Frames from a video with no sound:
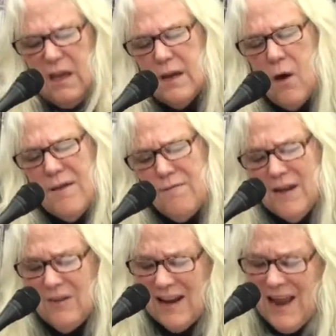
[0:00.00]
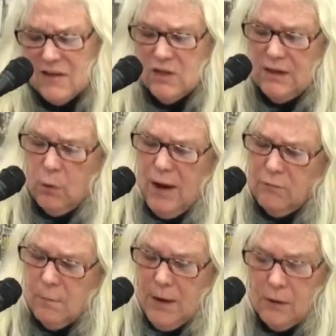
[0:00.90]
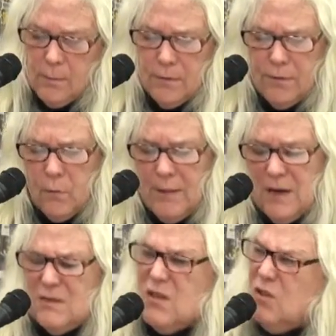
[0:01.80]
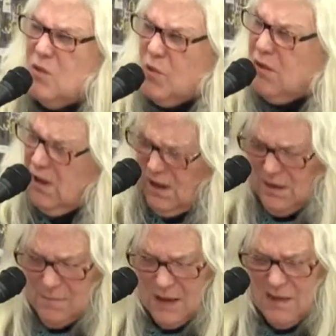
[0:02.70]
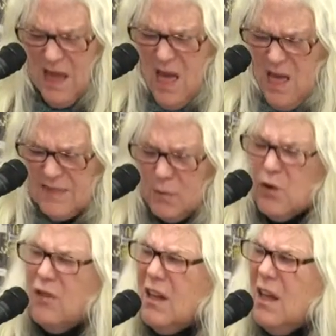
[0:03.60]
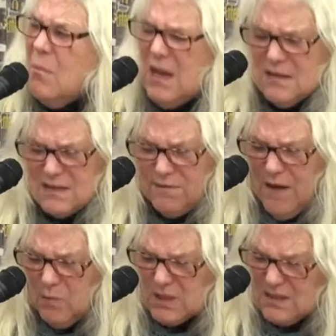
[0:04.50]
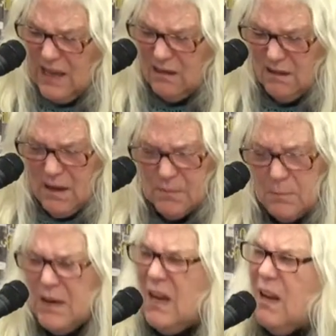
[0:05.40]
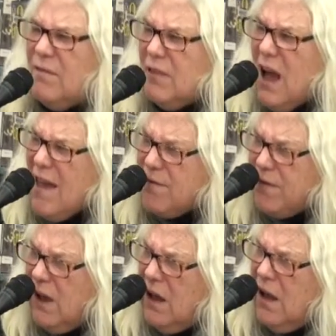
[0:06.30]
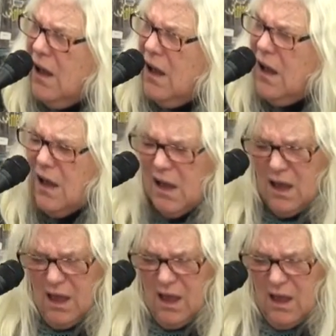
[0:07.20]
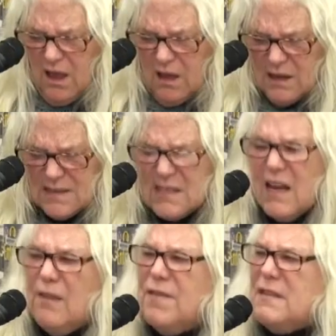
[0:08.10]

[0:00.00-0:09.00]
You know, I found it actually quite remarkable the way my students were looking at me. They were looking at me as if I was telling them the meaning of life instead of